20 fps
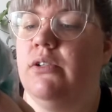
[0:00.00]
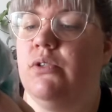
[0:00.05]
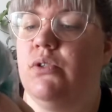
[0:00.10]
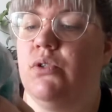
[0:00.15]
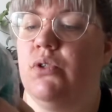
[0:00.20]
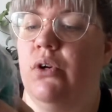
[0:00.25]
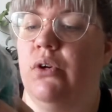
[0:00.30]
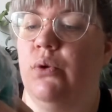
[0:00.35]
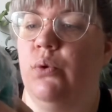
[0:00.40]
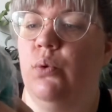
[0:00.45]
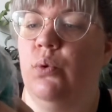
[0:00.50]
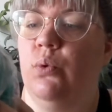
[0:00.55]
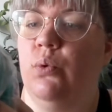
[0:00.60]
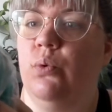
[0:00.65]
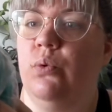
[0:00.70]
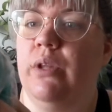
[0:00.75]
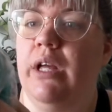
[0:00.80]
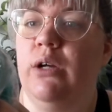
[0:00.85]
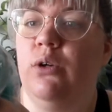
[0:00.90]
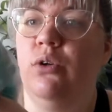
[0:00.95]
so
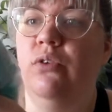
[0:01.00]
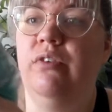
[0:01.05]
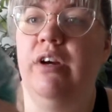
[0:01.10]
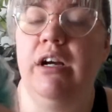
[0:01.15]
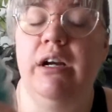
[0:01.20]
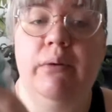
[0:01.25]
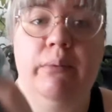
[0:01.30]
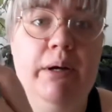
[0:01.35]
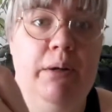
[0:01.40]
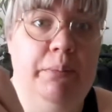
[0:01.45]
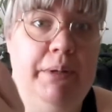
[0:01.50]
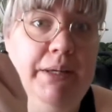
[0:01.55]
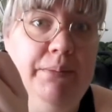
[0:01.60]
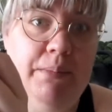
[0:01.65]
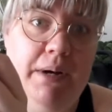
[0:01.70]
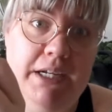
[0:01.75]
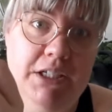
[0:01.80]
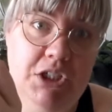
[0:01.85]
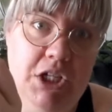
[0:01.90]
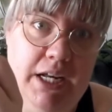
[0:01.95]
that could very well
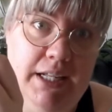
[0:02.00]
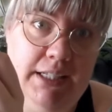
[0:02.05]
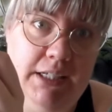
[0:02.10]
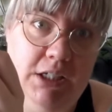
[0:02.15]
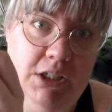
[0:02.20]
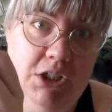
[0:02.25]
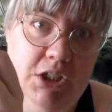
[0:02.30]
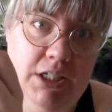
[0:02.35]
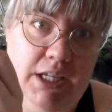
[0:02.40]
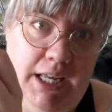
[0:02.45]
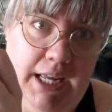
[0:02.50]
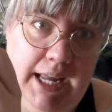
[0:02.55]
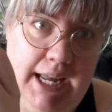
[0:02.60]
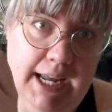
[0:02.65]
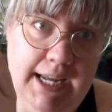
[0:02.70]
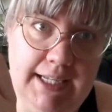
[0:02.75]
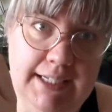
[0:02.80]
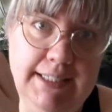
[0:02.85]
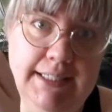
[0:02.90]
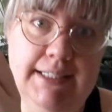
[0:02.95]
be my challenge.
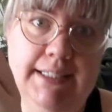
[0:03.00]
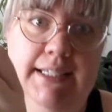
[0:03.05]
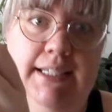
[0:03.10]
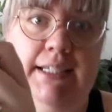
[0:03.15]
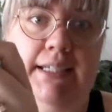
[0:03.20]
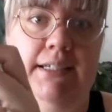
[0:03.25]
And